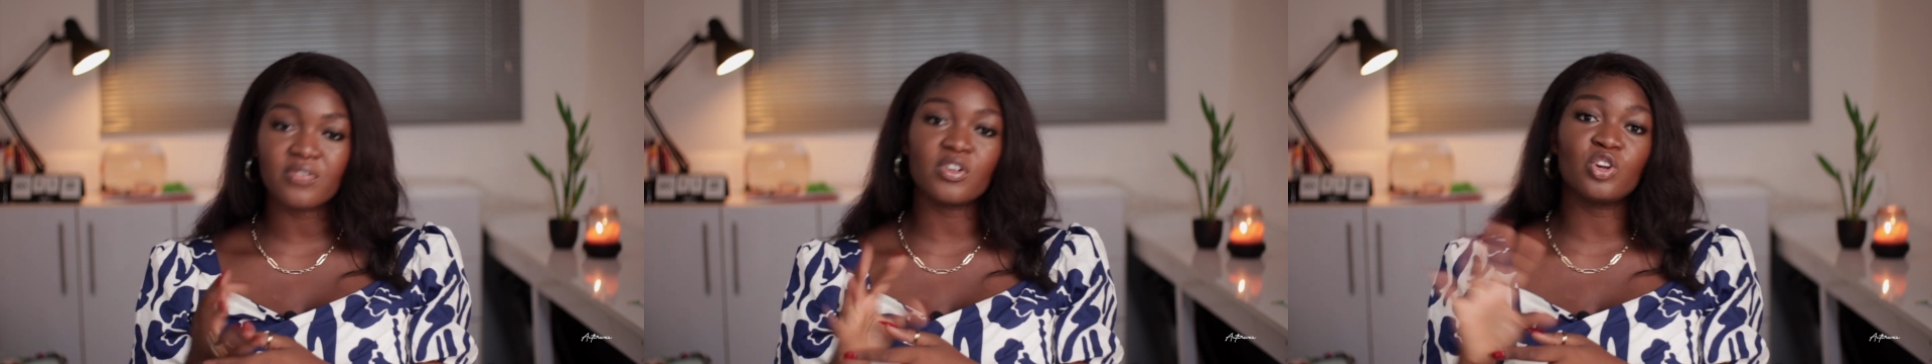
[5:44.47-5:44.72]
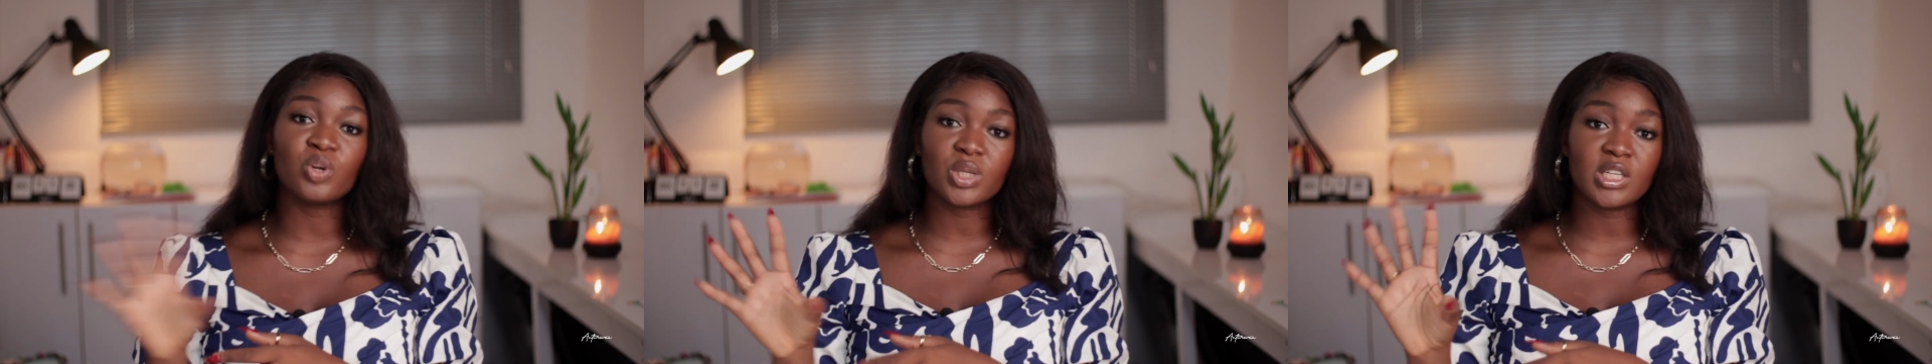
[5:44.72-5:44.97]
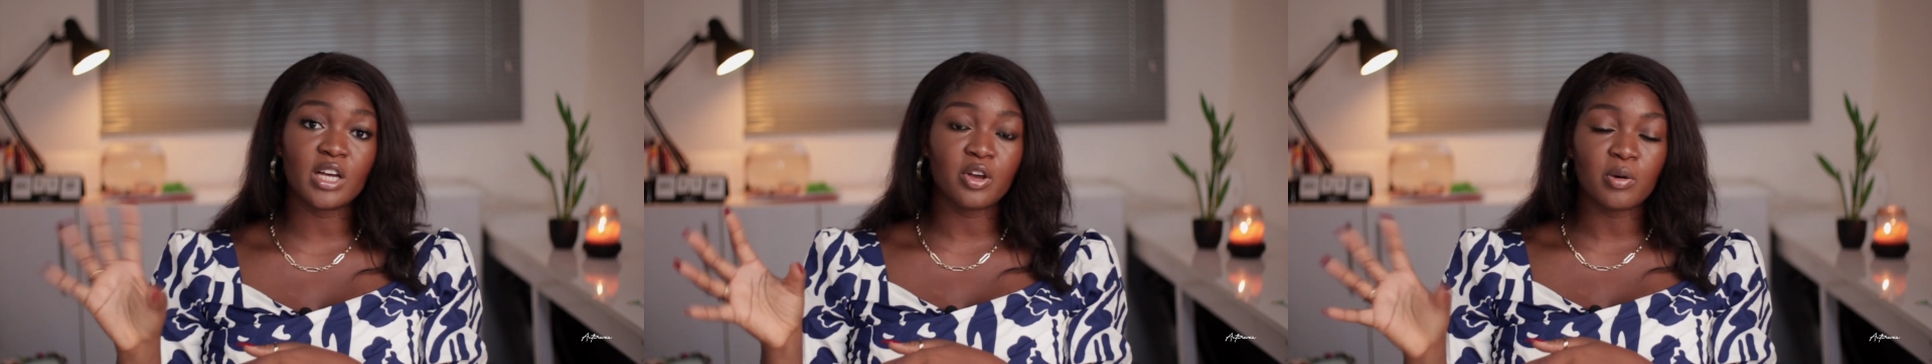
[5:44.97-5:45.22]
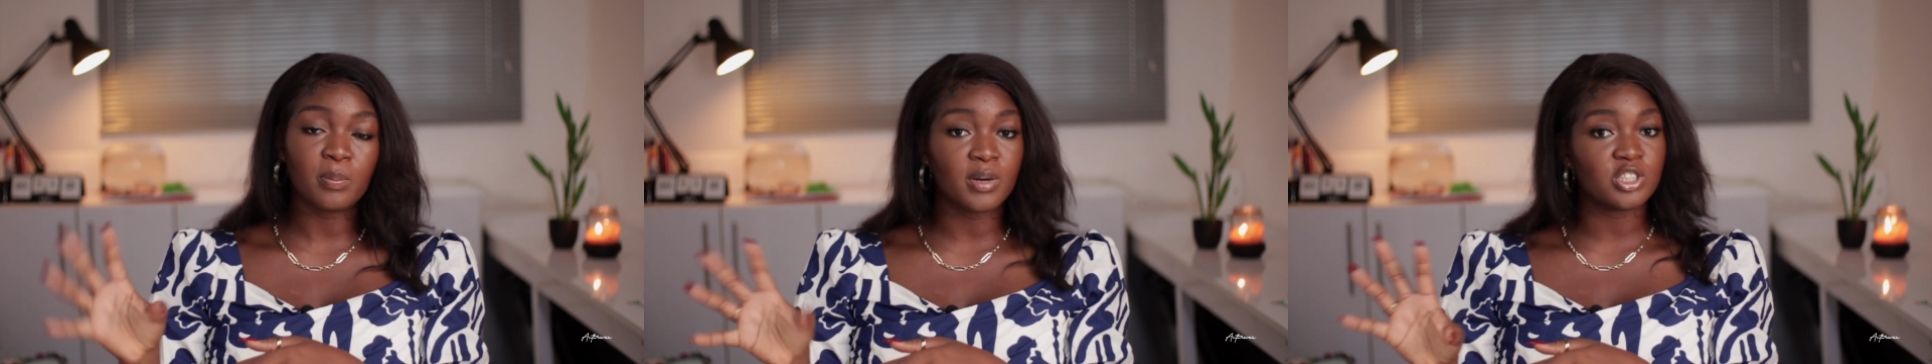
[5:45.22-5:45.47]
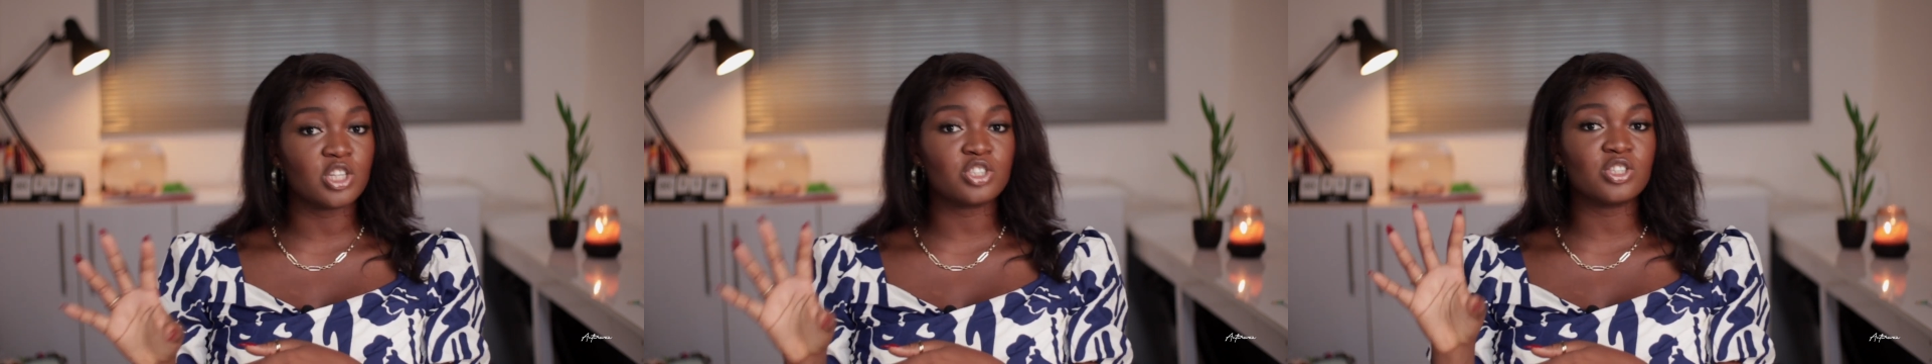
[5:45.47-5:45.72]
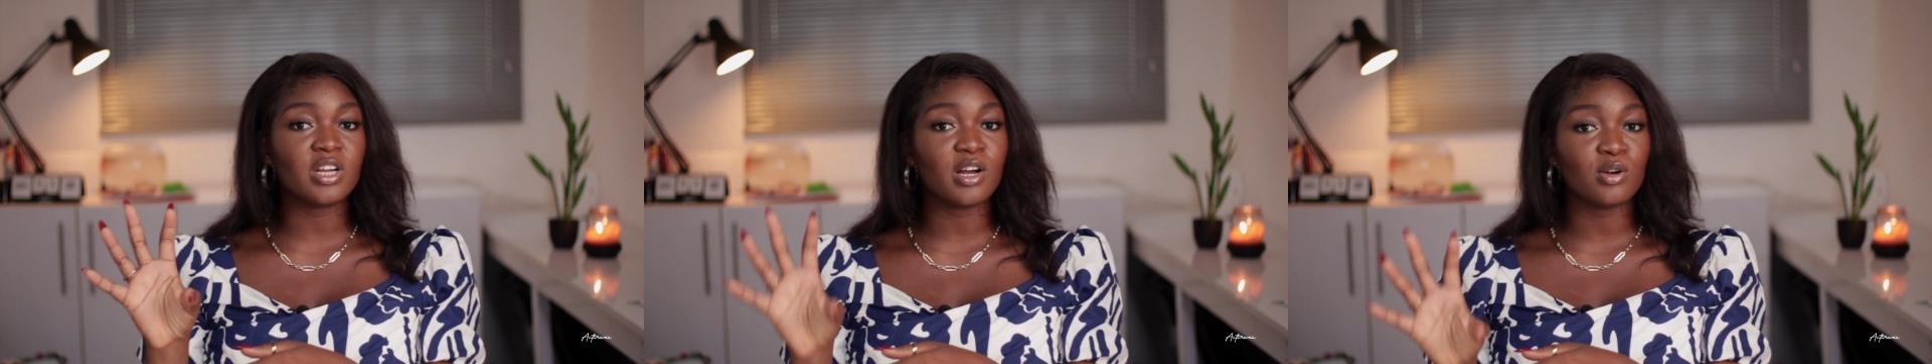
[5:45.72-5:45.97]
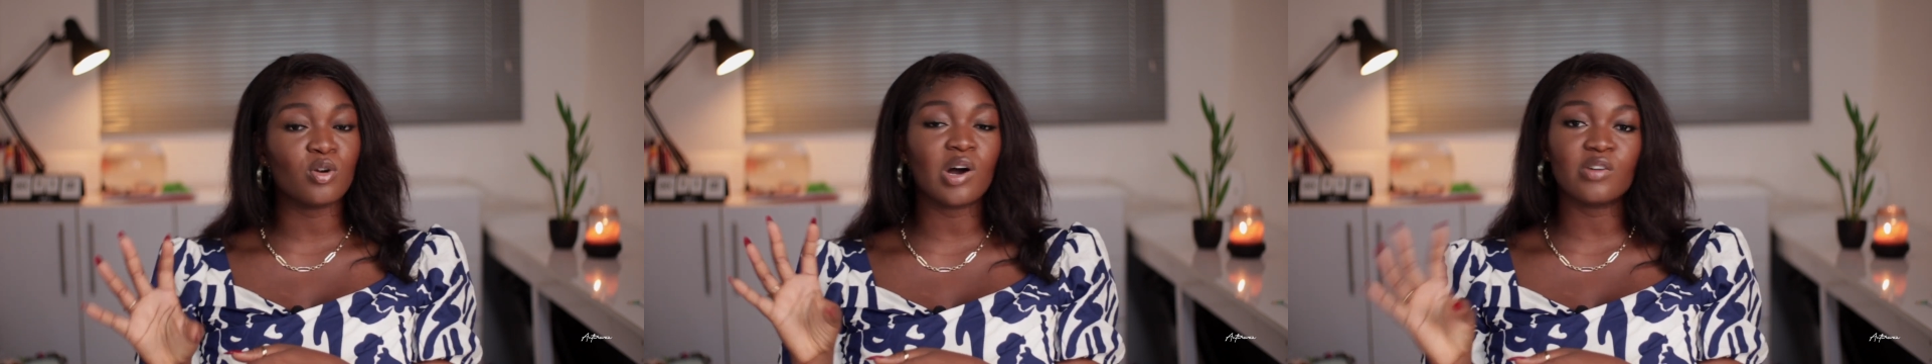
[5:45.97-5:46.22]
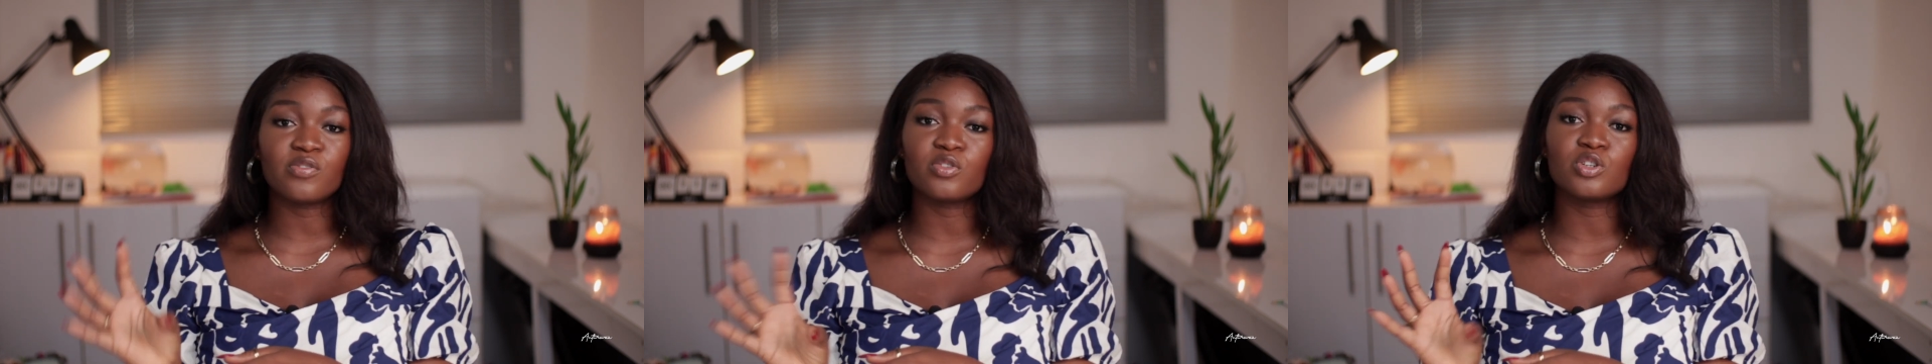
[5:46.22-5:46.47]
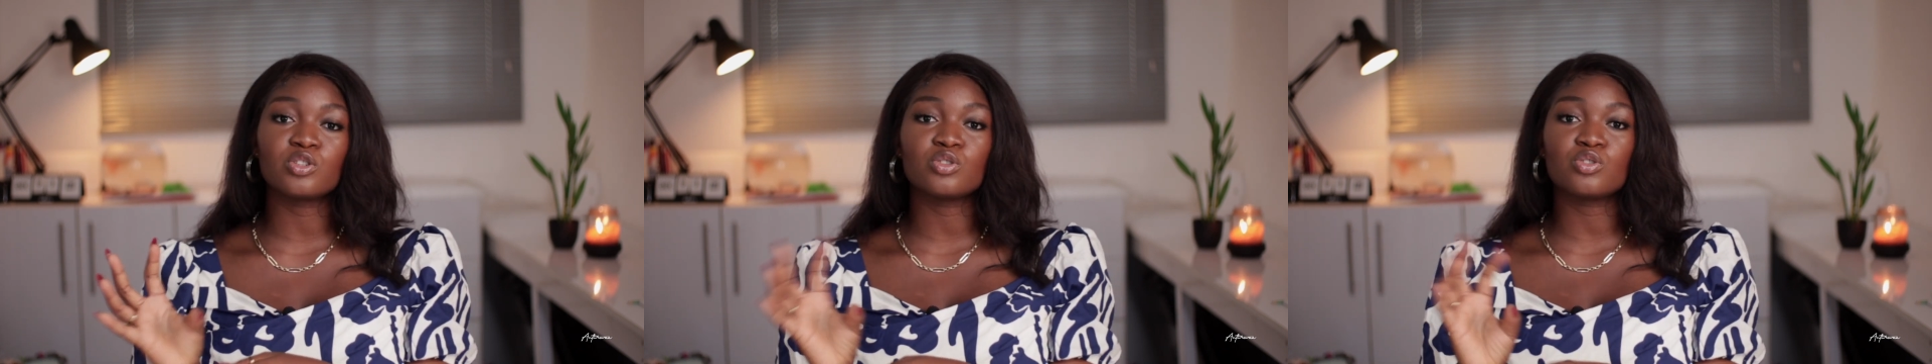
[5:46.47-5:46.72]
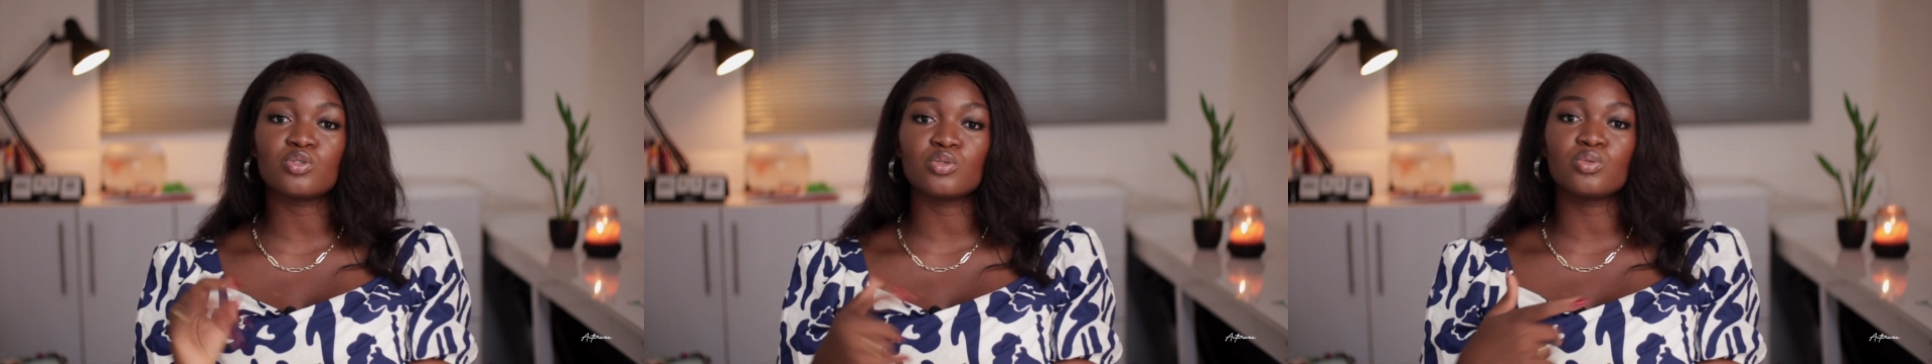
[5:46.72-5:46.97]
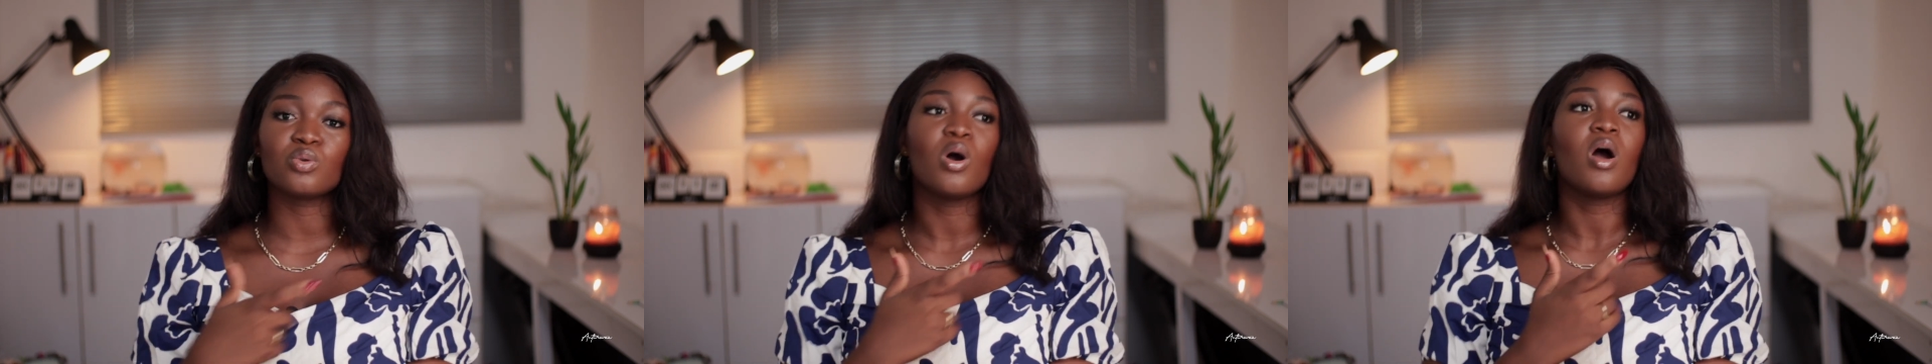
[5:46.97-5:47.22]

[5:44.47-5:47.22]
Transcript: looking at your budget, you cannot afford to